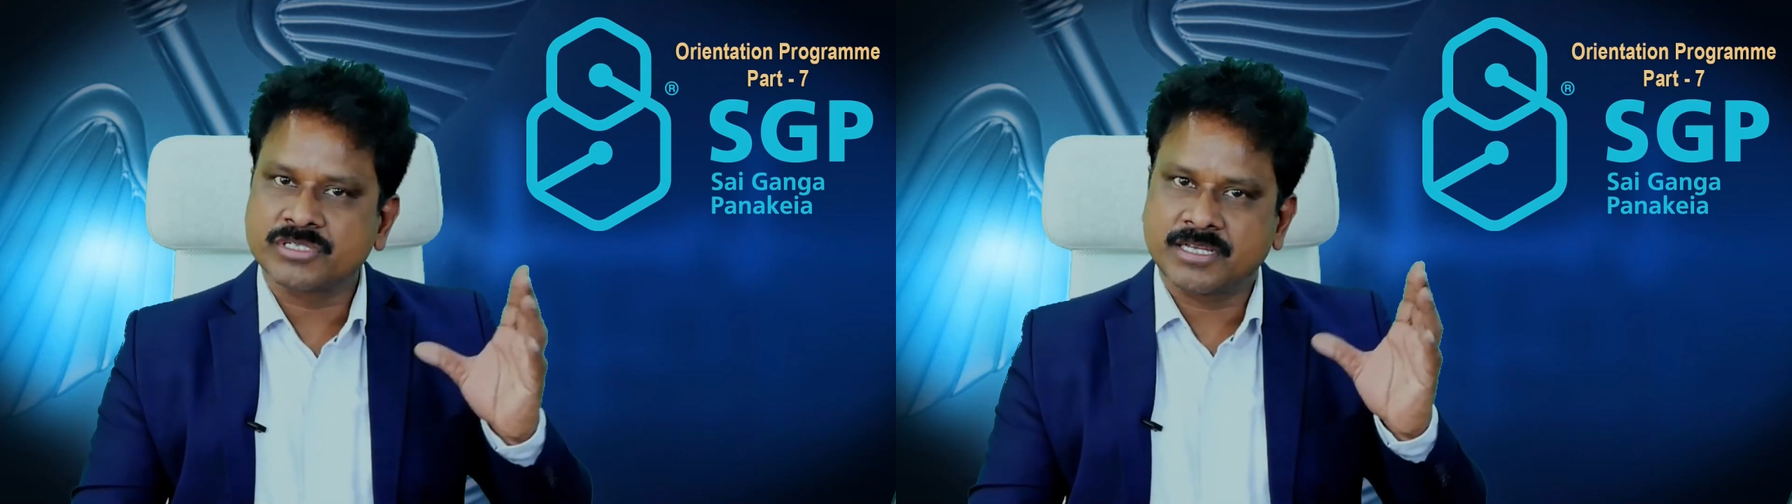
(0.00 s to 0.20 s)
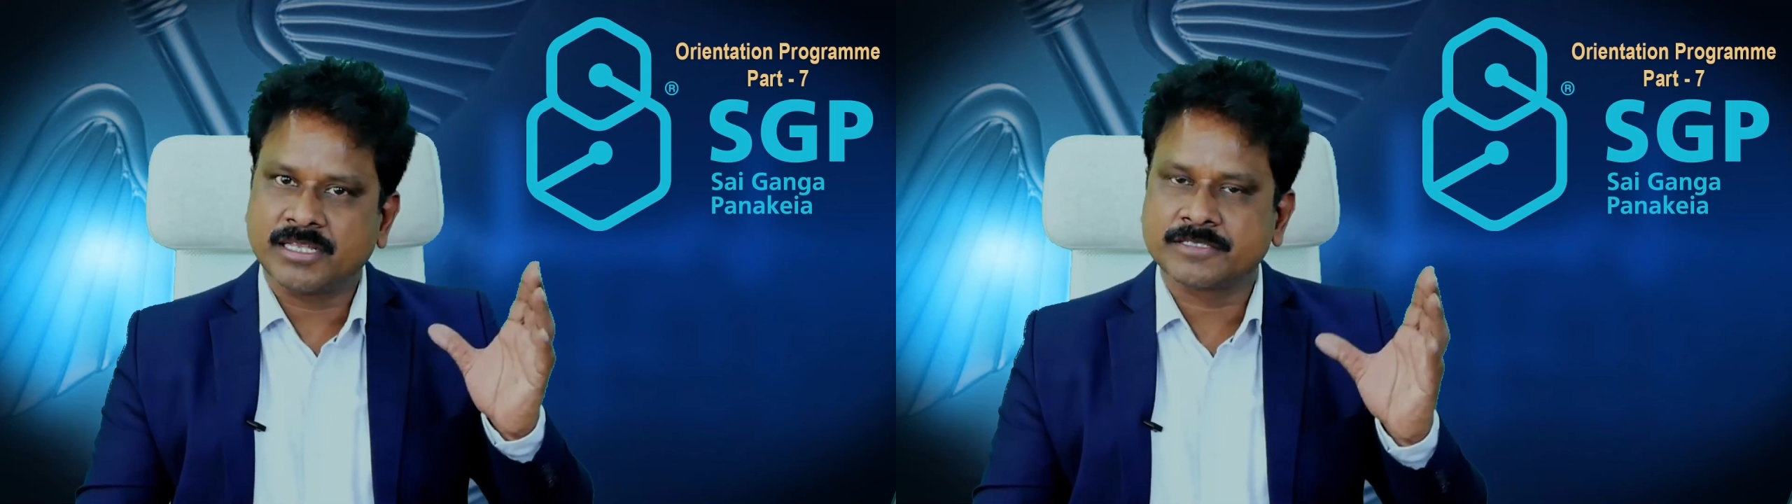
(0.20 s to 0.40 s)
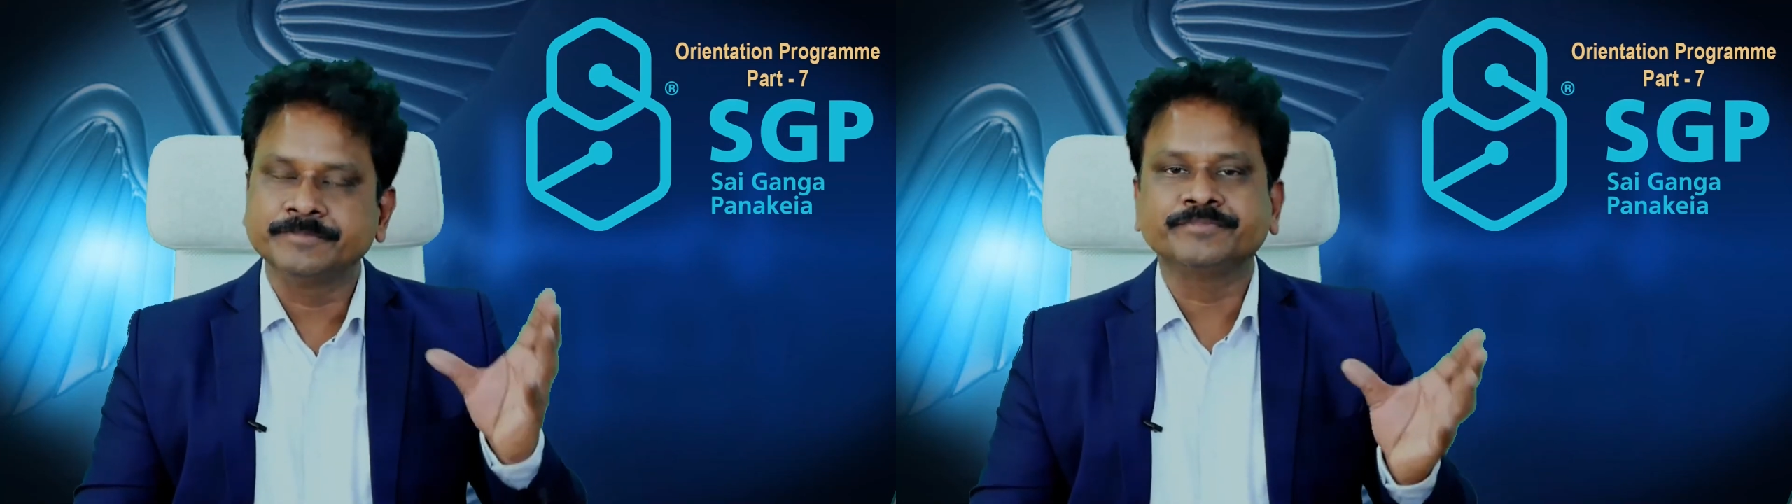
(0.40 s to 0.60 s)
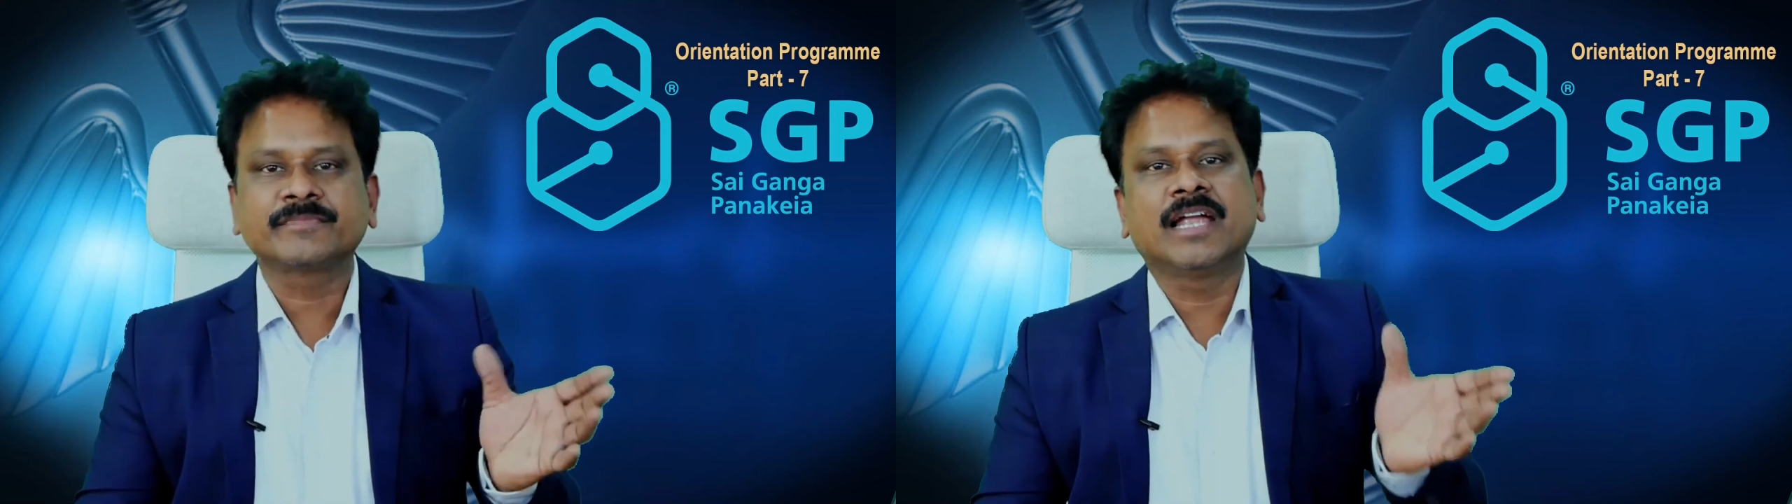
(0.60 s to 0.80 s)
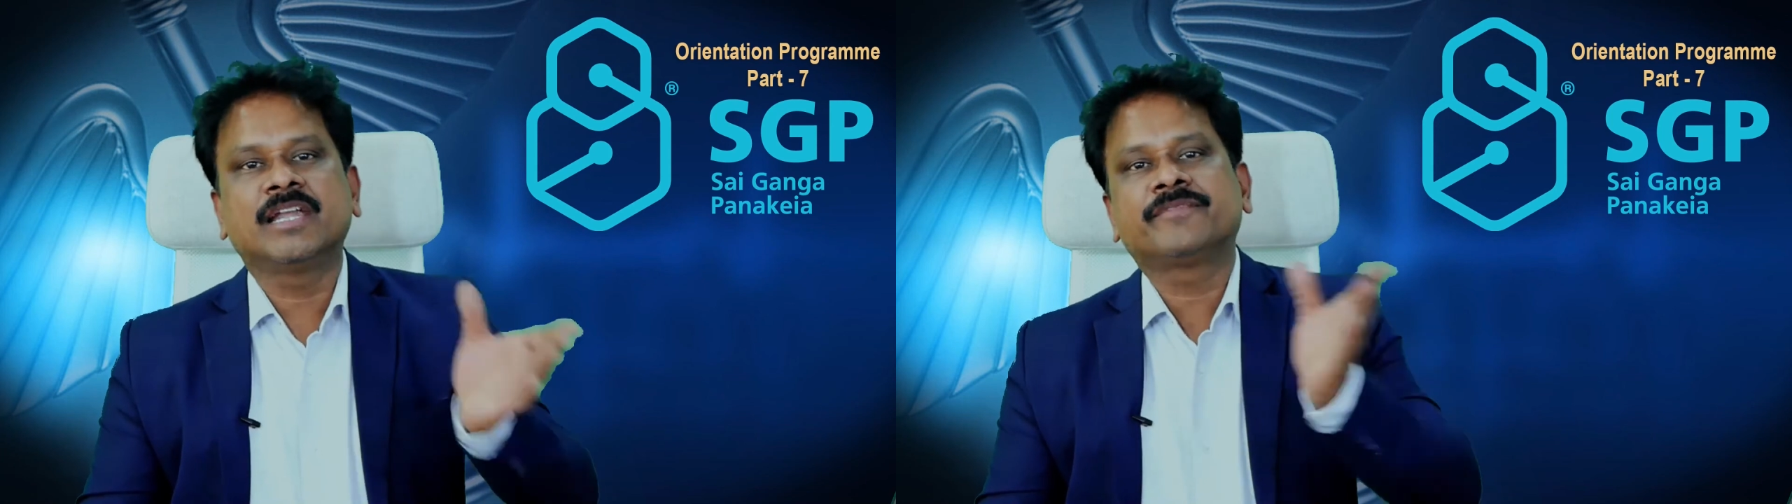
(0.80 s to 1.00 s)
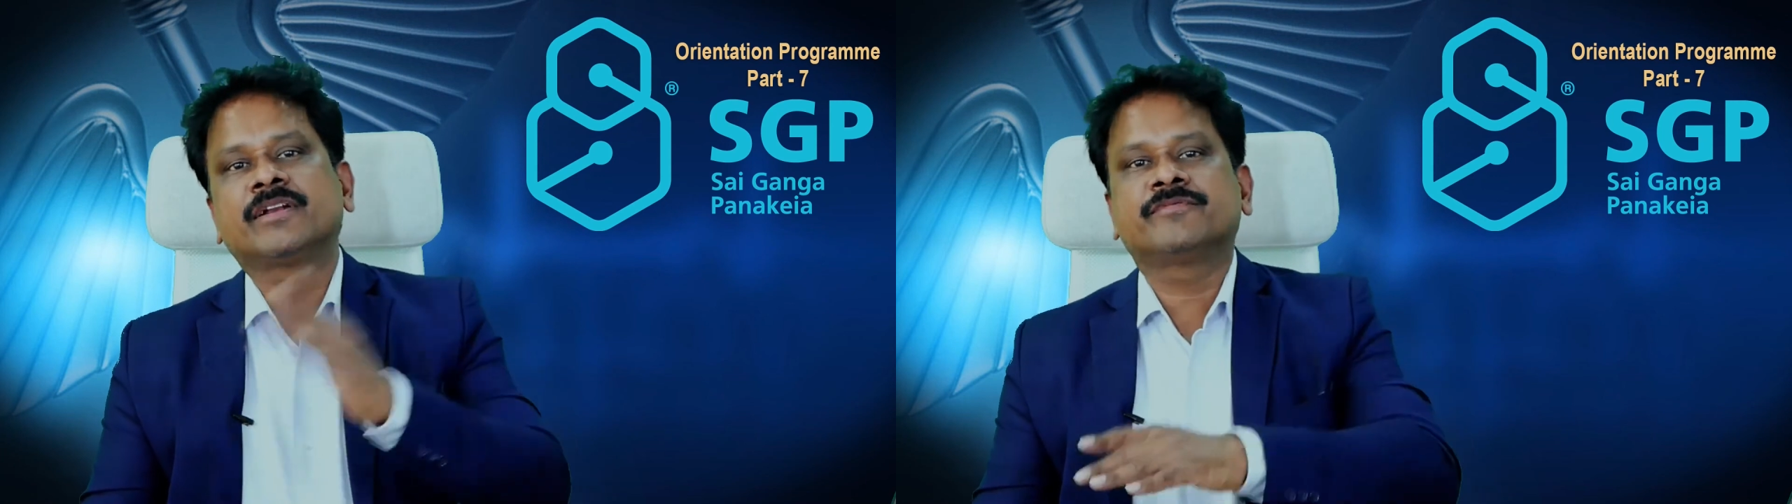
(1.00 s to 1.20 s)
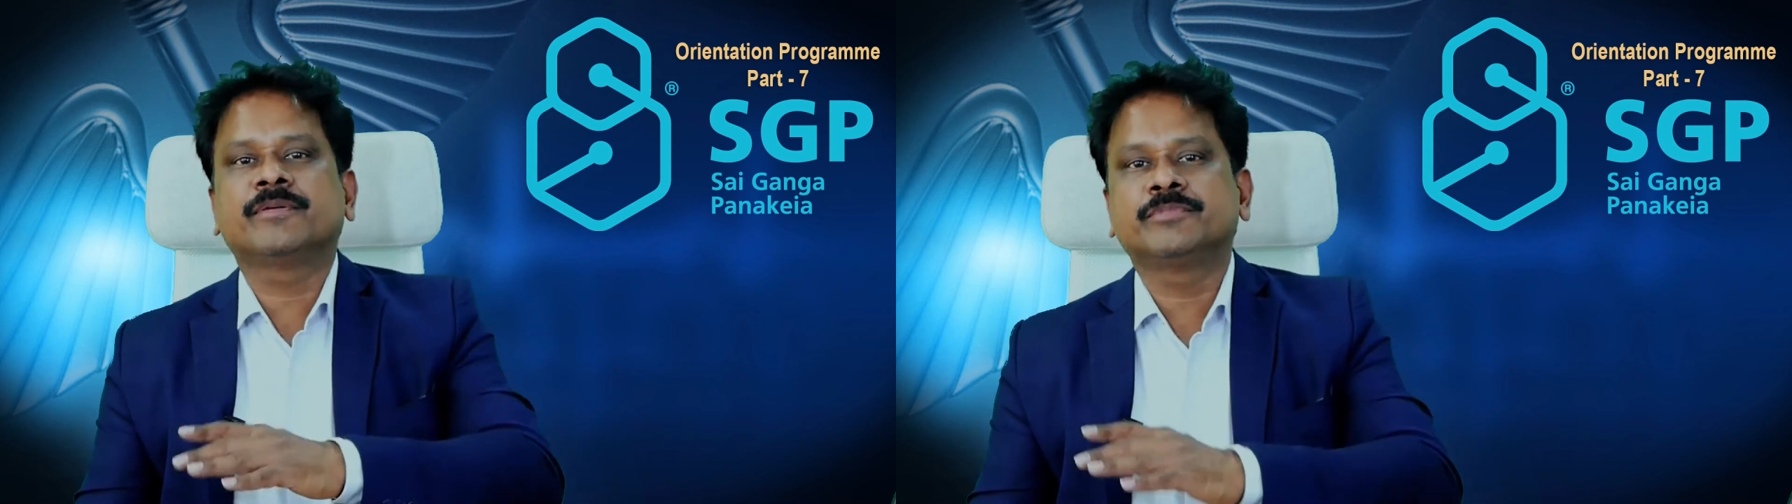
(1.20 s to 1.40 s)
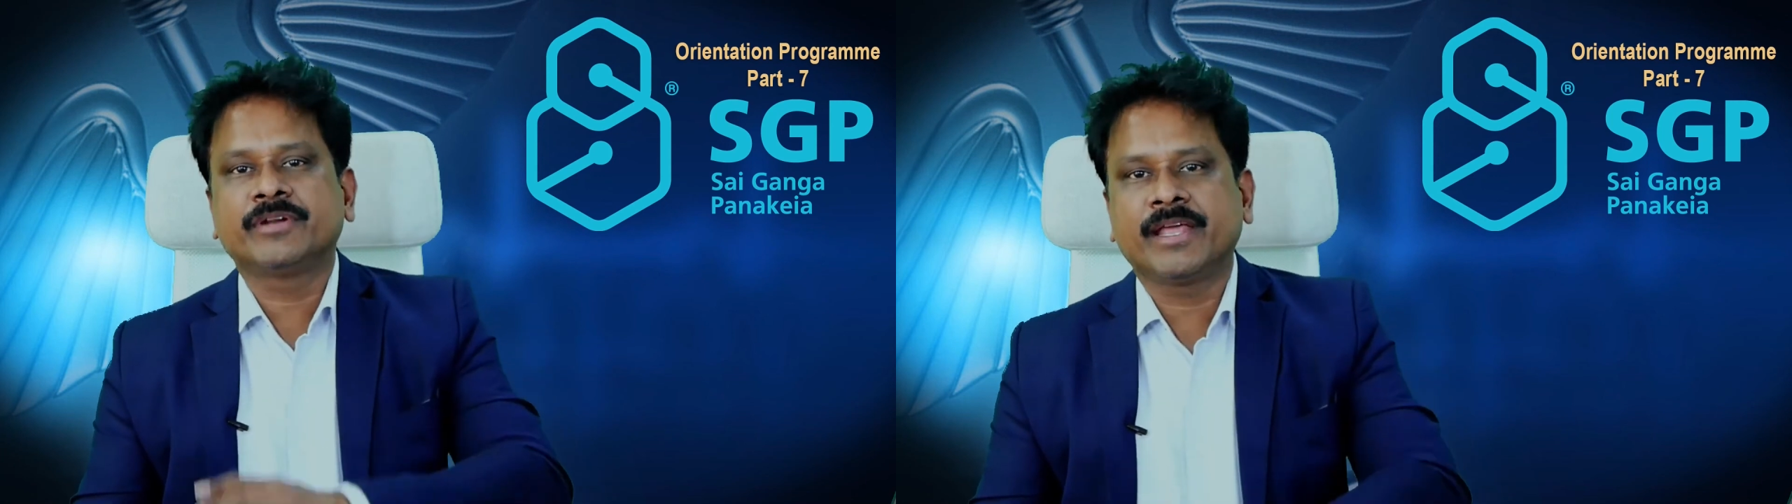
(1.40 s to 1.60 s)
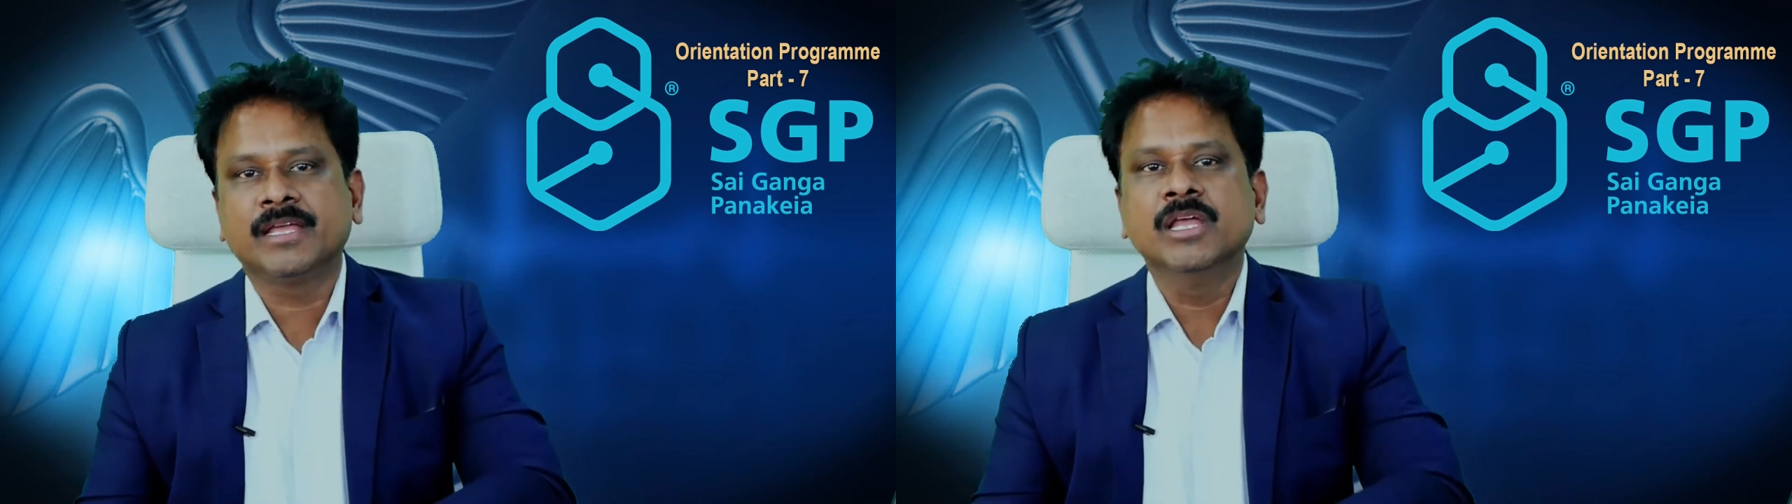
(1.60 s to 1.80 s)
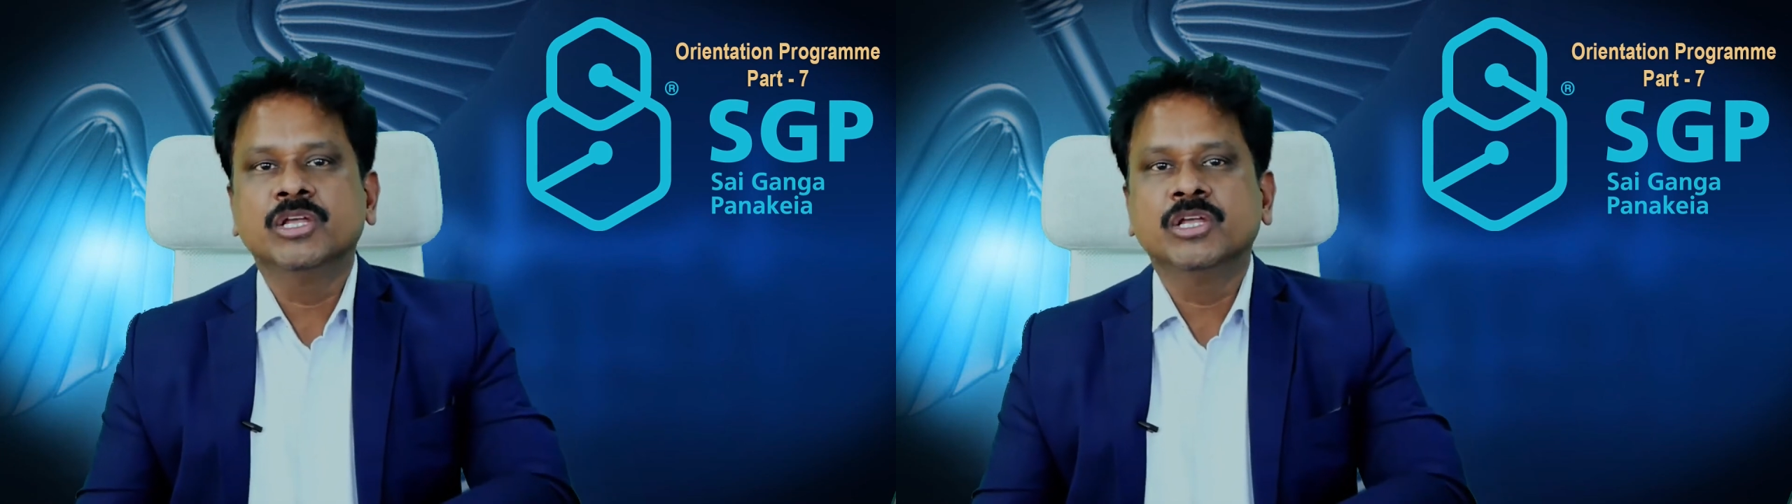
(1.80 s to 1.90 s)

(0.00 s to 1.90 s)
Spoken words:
days are different from today.